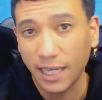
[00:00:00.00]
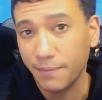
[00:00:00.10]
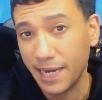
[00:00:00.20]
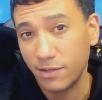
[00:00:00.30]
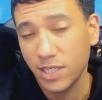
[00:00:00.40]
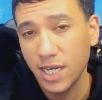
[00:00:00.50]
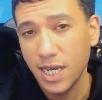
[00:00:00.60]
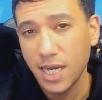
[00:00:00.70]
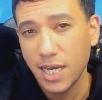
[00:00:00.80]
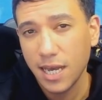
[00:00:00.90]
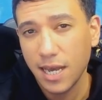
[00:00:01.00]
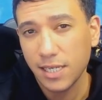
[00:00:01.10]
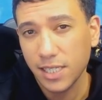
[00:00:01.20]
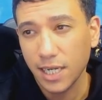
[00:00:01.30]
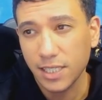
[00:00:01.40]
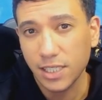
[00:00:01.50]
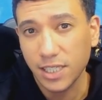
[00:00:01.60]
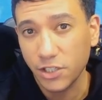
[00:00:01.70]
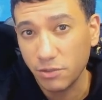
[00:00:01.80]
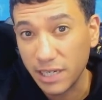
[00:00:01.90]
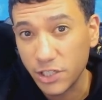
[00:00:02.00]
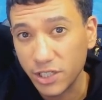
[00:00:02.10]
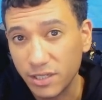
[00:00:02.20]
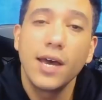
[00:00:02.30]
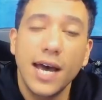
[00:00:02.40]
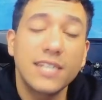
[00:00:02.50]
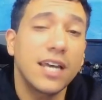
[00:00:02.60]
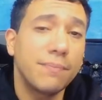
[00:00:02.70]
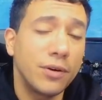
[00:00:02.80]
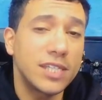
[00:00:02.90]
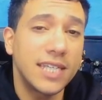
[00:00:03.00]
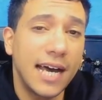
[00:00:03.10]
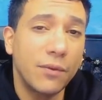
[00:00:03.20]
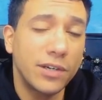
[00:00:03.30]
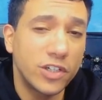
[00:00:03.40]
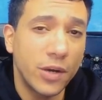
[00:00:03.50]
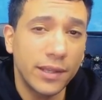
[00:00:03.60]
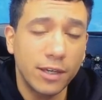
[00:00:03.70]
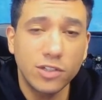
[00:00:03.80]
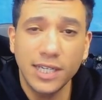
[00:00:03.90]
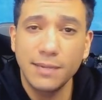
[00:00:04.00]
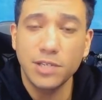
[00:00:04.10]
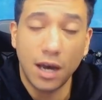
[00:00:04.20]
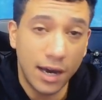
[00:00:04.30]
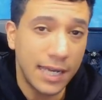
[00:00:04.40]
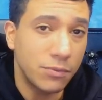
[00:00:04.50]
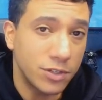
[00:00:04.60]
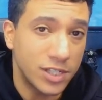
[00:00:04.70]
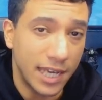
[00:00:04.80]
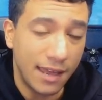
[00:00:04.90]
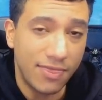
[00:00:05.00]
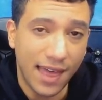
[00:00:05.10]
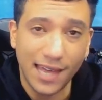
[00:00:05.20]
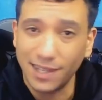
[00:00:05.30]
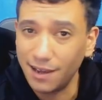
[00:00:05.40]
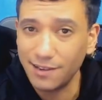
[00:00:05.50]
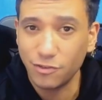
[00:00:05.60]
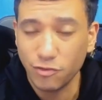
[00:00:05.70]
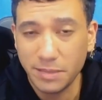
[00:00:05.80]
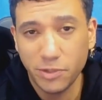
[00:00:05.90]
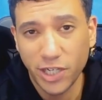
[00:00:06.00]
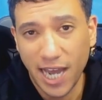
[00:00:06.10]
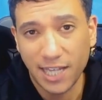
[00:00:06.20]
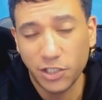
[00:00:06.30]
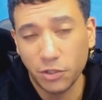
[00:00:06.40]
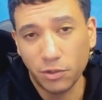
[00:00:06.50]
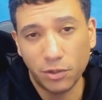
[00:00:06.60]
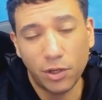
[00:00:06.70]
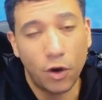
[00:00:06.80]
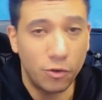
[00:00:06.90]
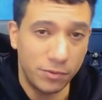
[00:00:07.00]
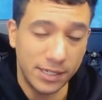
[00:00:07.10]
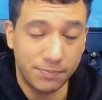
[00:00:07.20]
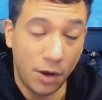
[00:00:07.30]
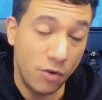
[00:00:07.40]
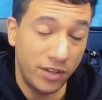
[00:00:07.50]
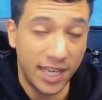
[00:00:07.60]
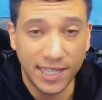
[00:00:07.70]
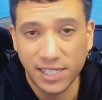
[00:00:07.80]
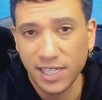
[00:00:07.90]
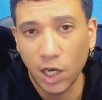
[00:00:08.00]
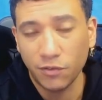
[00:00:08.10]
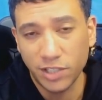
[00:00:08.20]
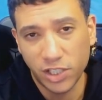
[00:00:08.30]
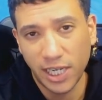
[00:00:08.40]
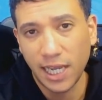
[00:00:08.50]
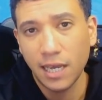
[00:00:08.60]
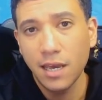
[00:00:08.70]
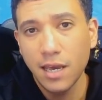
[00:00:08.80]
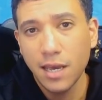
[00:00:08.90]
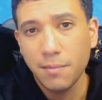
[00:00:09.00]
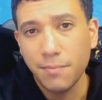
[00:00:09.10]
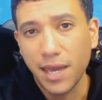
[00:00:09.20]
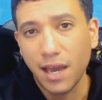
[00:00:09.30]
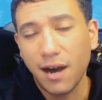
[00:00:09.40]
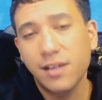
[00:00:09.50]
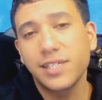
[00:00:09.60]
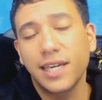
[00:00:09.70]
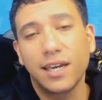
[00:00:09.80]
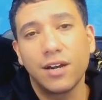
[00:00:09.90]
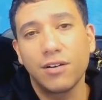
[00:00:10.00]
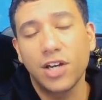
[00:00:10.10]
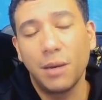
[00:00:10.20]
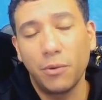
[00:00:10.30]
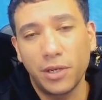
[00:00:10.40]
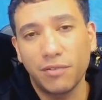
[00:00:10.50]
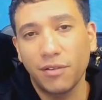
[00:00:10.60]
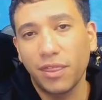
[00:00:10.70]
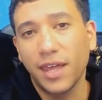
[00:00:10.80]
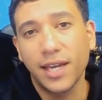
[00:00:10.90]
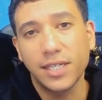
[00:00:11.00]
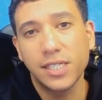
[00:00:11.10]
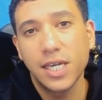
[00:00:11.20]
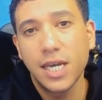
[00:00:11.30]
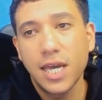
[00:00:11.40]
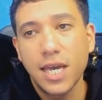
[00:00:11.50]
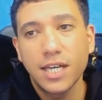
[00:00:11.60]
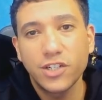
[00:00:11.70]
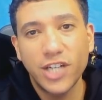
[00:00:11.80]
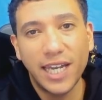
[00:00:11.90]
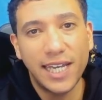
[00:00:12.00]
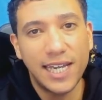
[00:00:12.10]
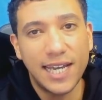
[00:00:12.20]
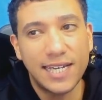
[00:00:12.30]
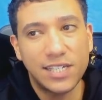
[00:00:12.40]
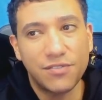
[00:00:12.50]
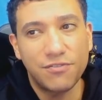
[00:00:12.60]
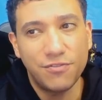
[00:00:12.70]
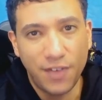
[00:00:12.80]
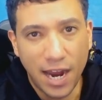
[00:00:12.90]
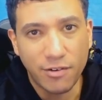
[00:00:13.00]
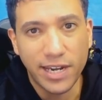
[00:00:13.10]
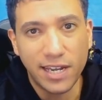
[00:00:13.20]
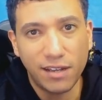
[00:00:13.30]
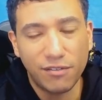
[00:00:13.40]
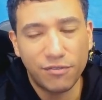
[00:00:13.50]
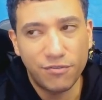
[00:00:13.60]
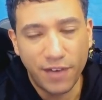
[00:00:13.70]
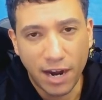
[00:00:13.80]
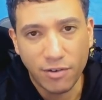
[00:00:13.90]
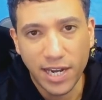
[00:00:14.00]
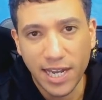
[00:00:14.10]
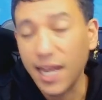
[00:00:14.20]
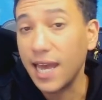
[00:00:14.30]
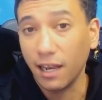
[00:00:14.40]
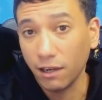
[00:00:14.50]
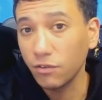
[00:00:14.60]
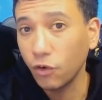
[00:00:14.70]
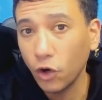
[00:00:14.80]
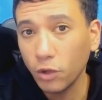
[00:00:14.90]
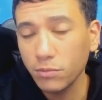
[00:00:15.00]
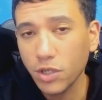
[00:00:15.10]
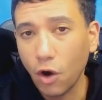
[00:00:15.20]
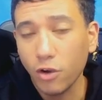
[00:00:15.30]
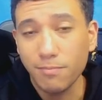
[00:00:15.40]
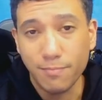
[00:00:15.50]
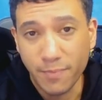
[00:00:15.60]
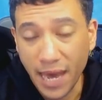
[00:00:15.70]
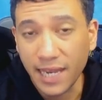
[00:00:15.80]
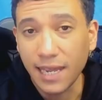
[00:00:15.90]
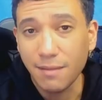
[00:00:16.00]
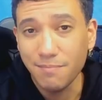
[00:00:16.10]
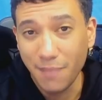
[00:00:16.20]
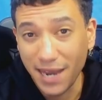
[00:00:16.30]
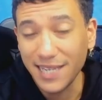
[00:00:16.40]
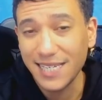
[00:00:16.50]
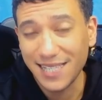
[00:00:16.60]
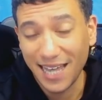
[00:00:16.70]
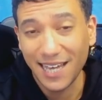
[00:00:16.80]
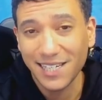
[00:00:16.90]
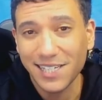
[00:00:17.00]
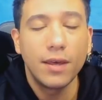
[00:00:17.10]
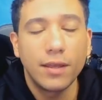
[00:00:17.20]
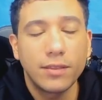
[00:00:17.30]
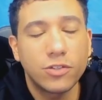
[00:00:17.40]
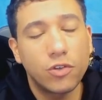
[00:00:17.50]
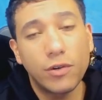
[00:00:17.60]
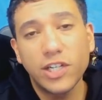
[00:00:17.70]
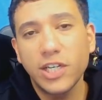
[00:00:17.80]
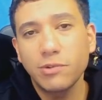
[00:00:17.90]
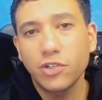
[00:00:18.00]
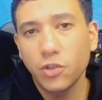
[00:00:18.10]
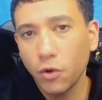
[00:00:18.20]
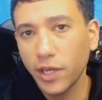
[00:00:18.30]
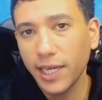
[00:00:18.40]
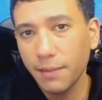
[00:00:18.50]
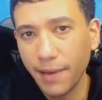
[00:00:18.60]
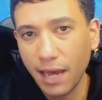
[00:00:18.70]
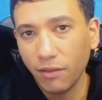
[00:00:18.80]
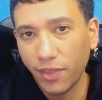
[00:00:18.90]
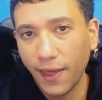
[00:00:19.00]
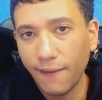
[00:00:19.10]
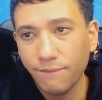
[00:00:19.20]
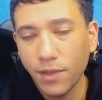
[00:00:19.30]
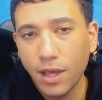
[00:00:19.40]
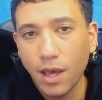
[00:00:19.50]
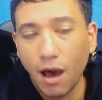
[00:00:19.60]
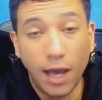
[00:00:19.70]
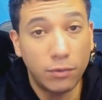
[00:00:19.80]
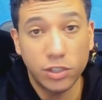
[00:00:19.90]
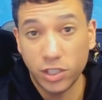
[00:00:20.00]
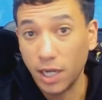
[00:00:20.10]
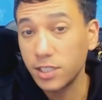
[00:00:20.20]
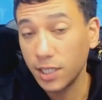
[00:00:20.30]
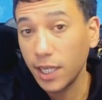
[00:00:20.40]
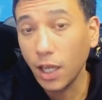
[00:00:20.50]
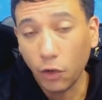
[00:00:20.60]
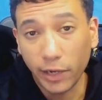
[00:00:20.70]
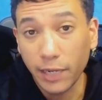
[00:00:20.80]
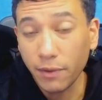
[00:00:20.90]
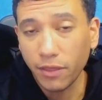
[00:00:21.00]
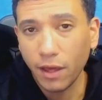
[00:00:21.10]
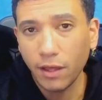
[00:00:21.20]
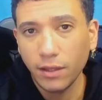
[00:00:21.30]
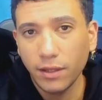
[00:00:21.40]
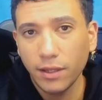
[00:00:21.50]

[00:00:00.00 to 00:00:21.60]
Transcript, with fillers: about a certain situation. As I pointed out when showing those clips, I was in that live stream chat. You can go over there yourself and see me asking her a couple different things. Shanny is very, very ill-informed on many, many things. The story she was talking about there, I would certainly agree with her